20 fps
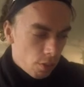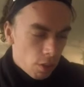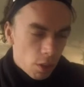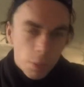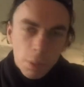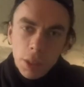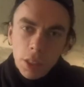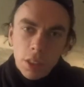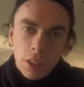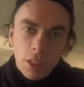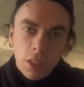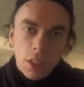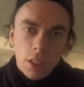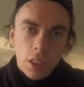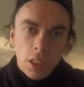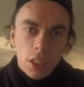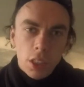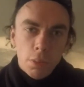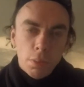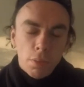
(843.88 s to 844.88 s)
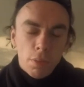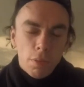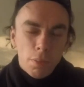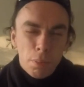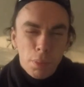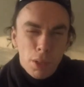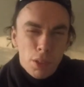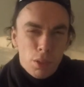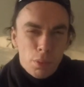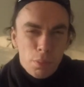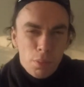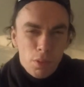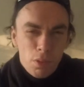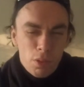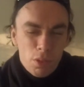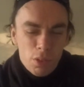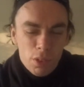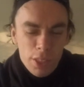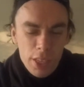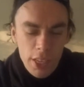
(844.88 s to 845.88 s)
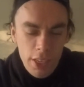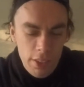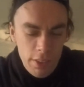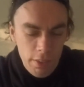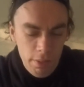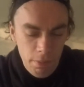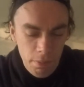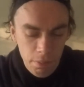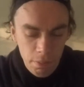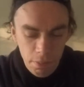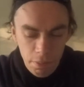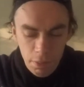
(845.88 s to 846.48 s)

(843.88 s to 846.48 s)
from it as possible can.